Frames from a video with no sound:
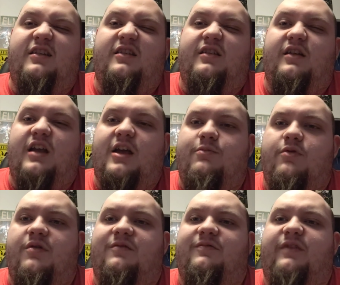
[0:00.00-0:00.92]
is an
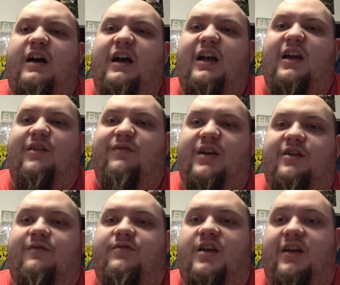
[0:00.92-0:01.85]
8.5
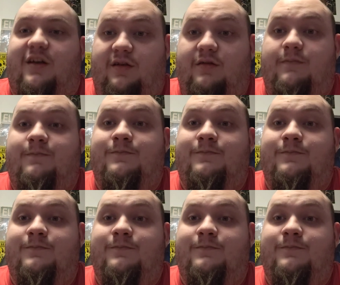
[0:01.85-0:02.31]
out of 10.